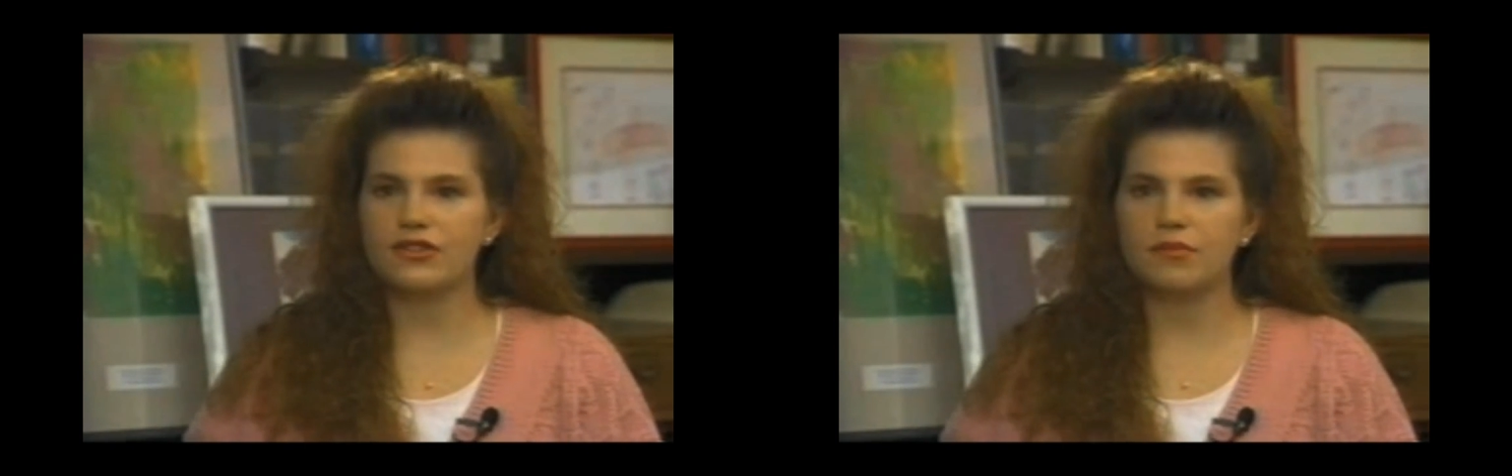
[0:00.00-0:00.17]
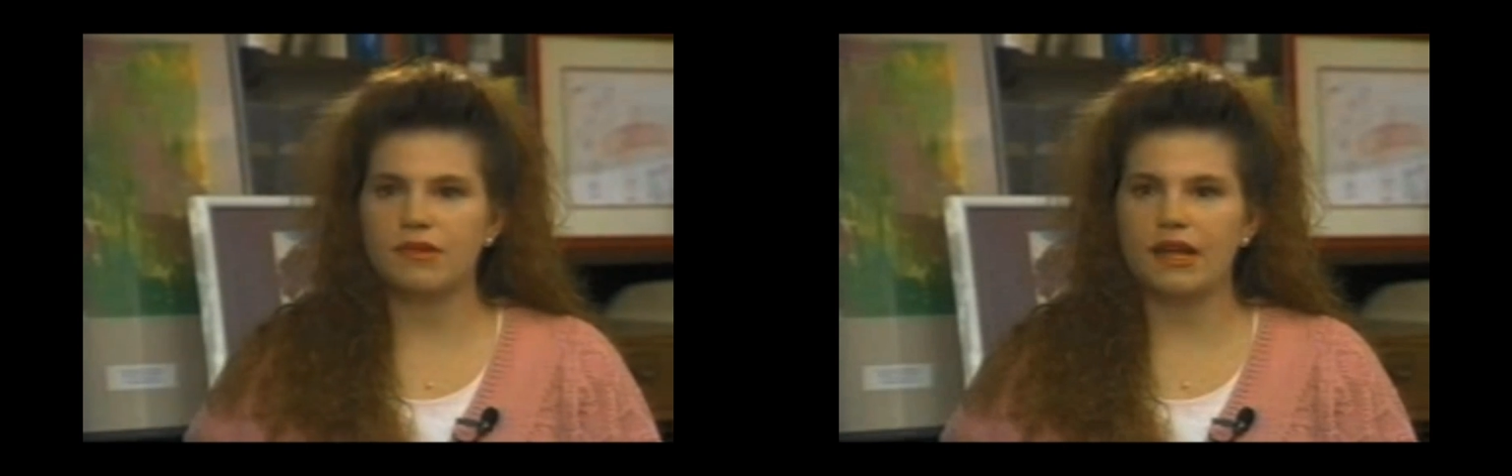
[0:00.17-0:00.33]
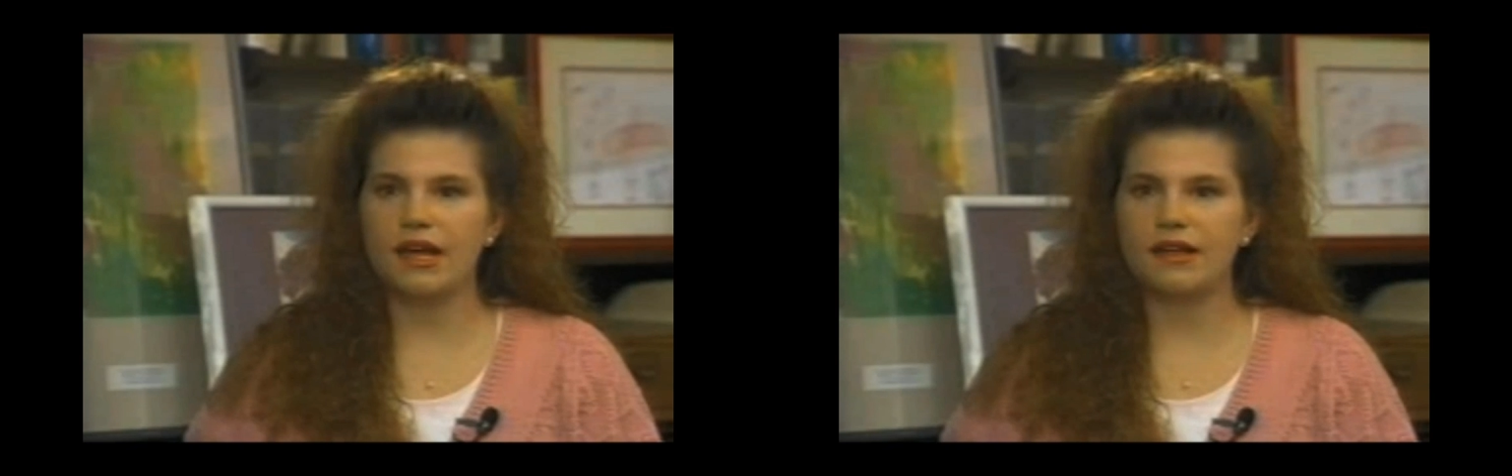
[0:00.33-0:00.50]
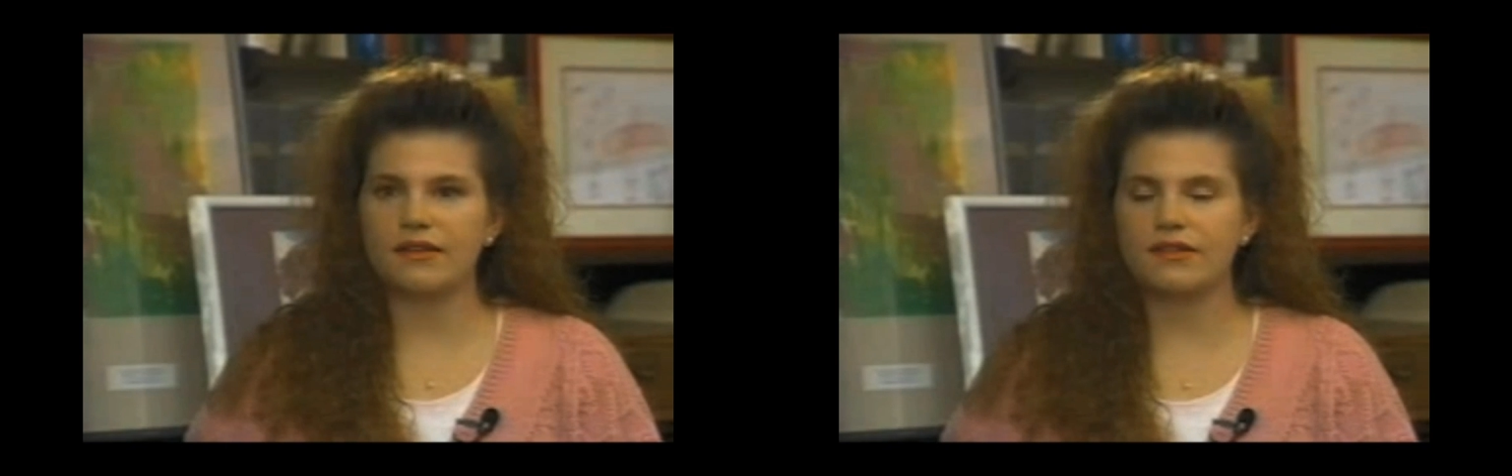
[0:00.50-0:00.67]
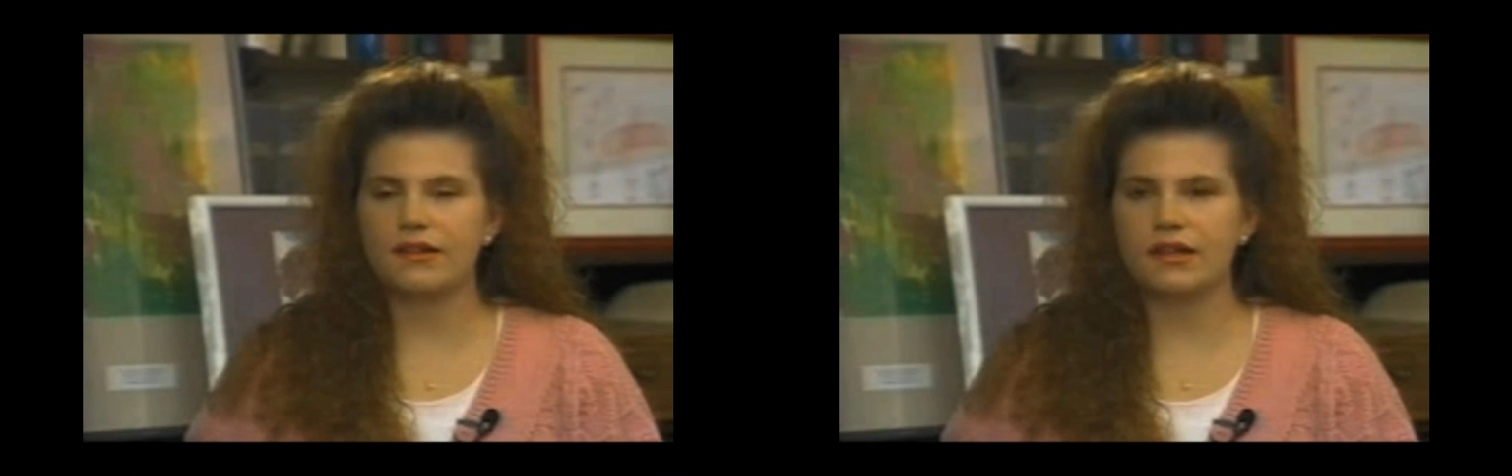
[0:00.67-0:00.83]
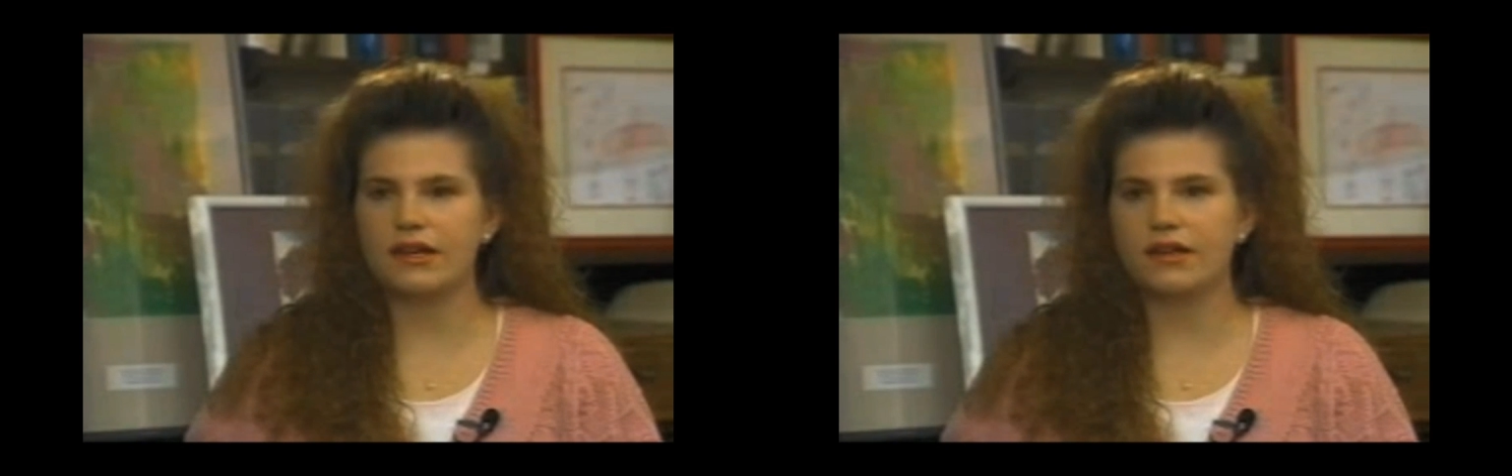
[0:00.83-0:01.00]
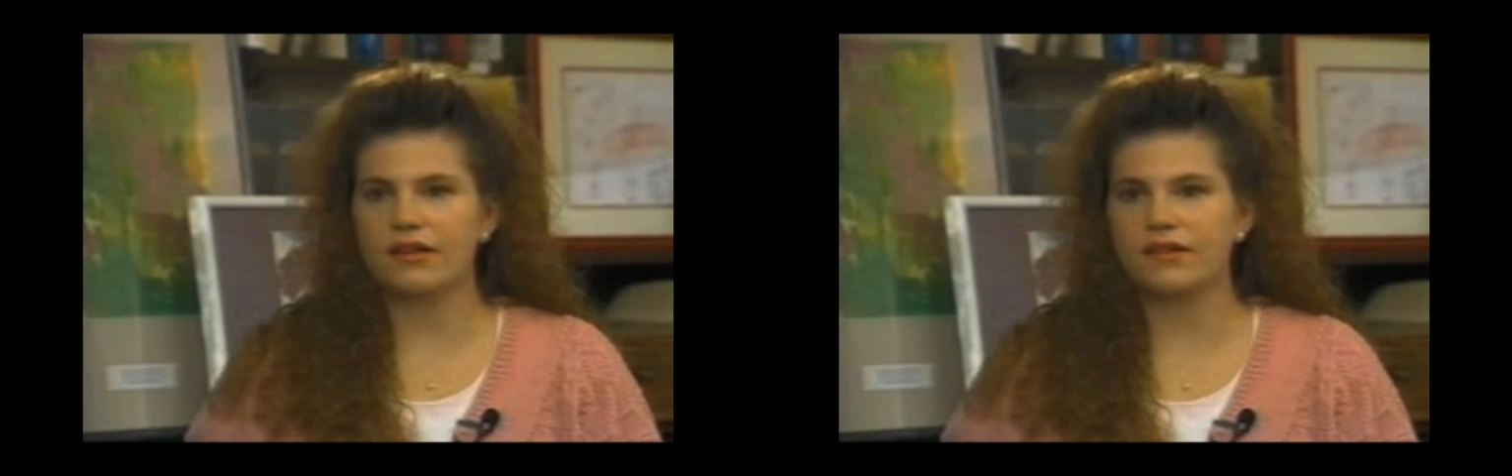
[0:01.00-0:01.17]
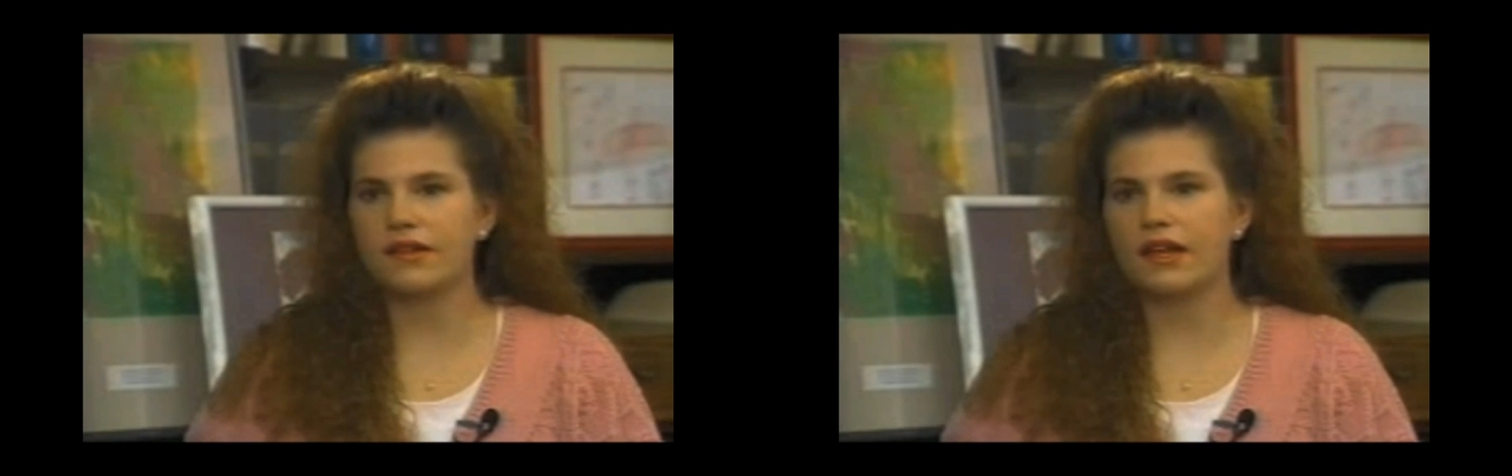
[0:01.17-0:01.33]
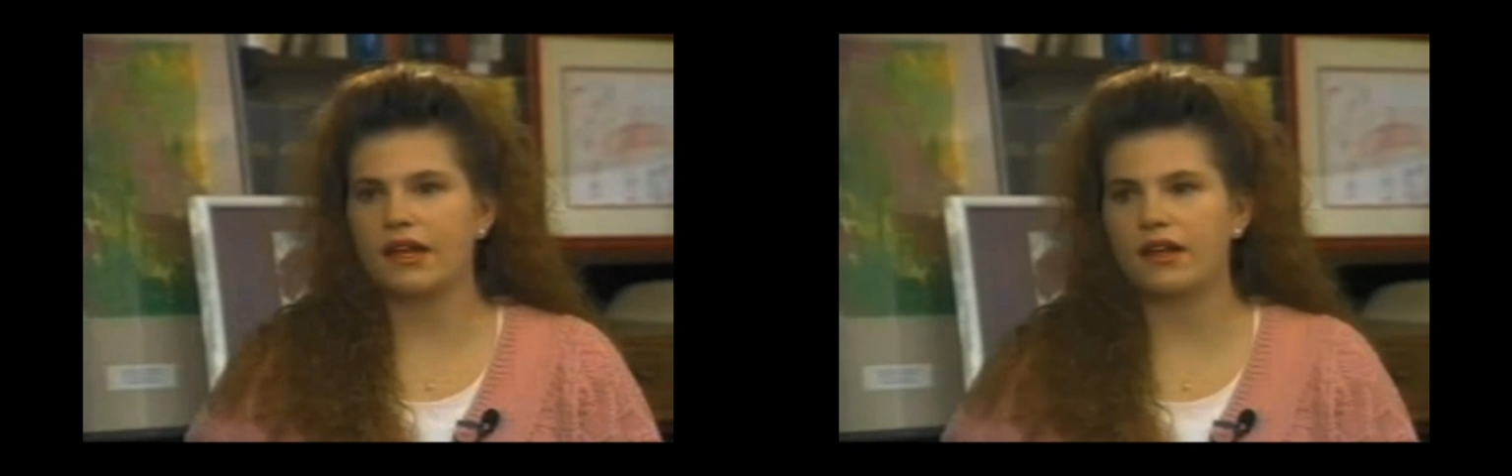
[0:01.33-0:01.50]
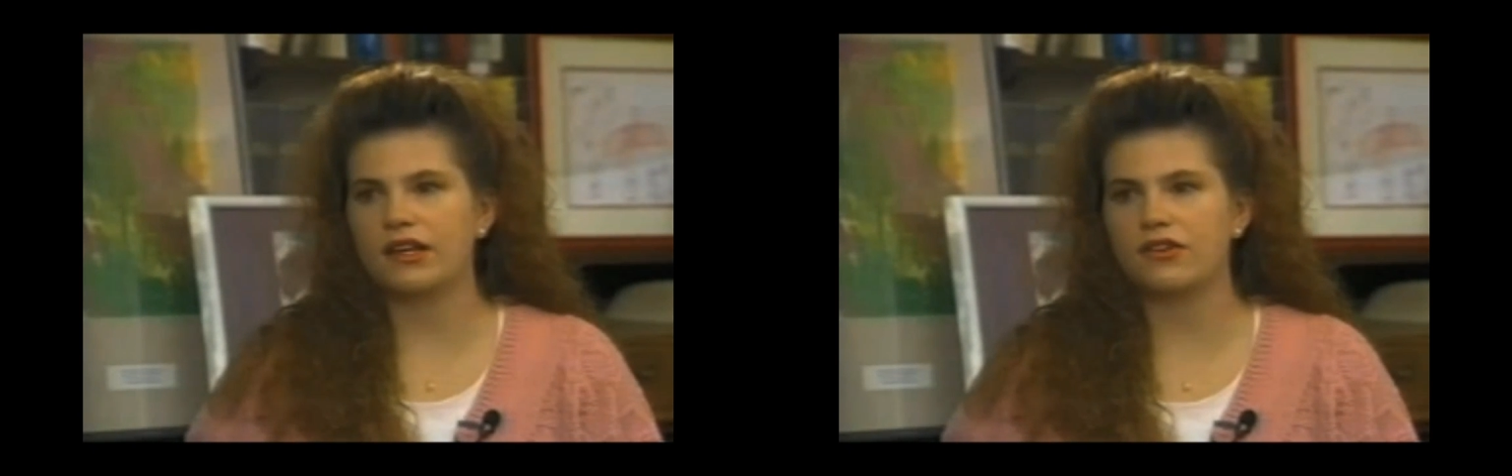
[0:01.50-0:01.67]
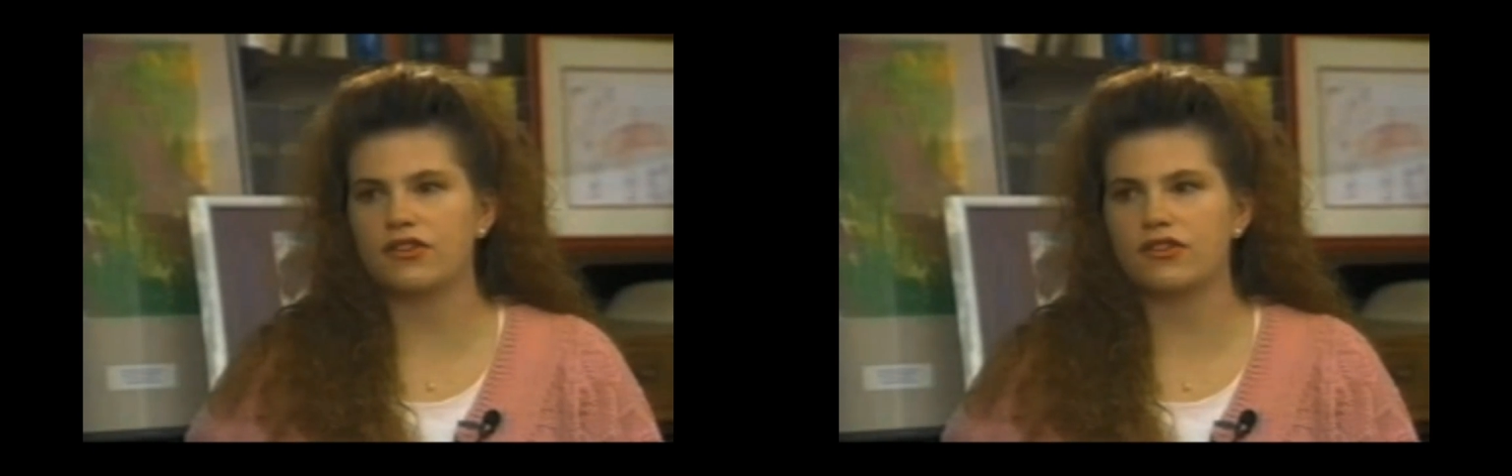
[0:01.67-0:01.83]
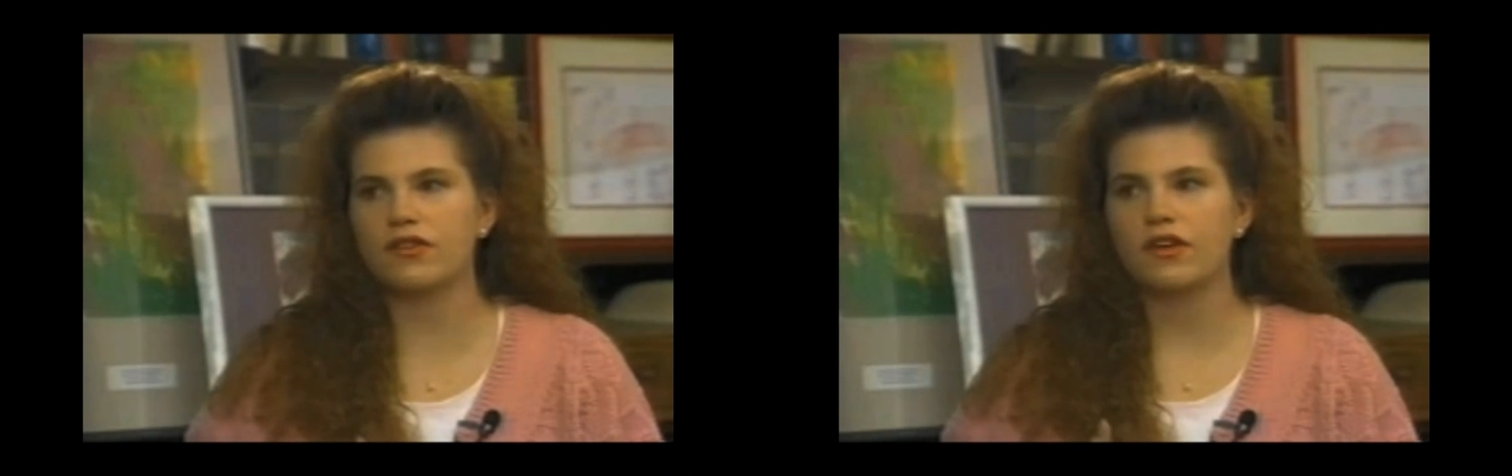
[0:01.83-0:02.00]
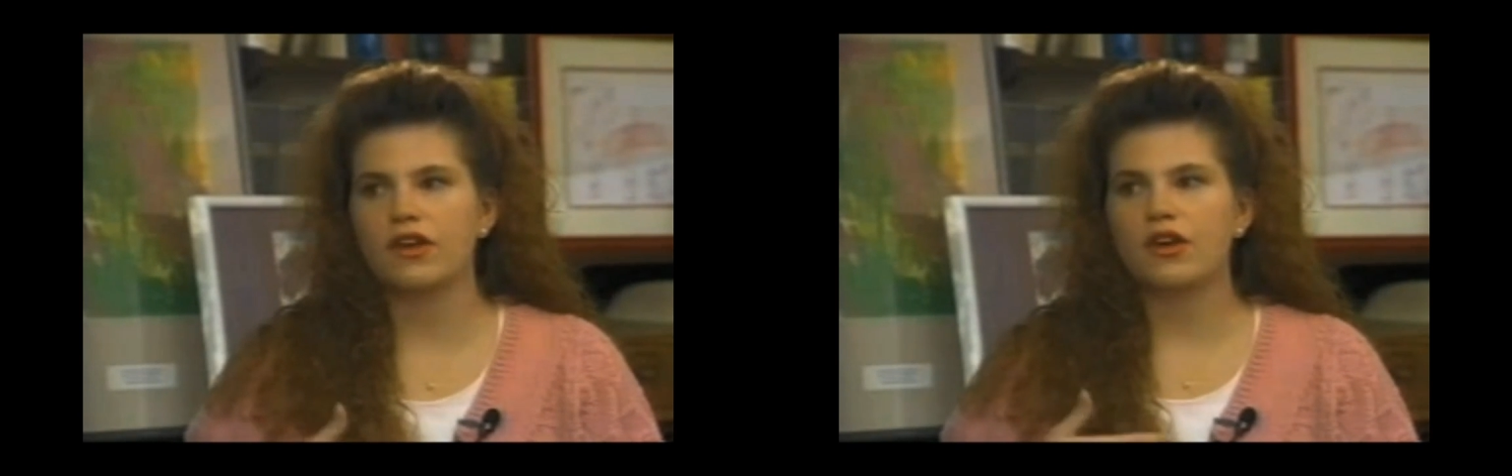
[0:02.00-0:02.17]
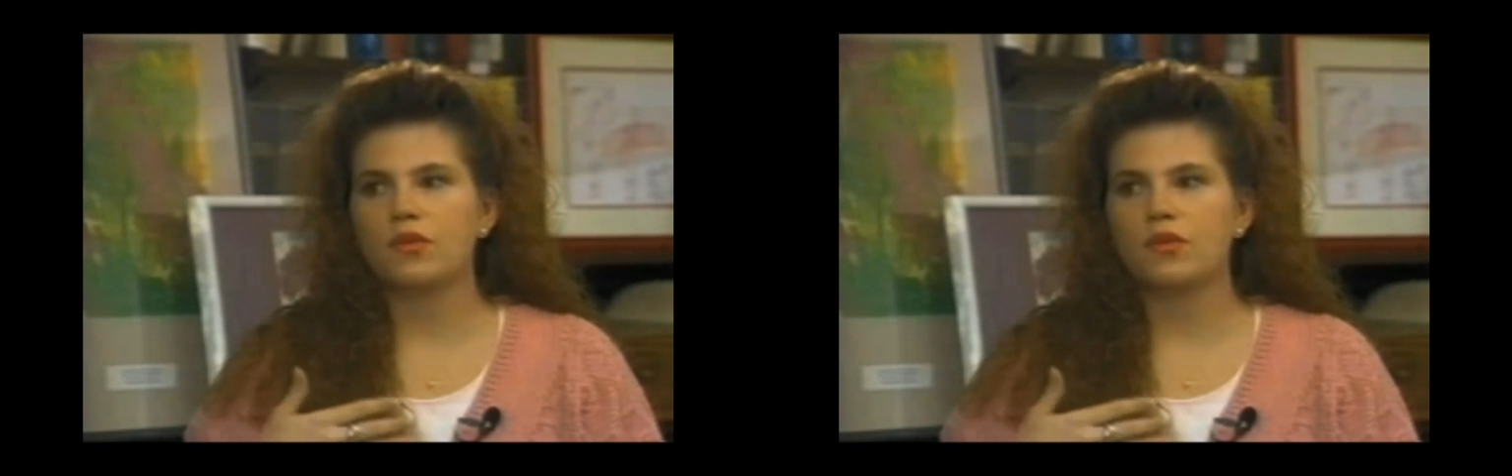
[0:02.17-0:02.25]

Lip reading: gymnastics," and he just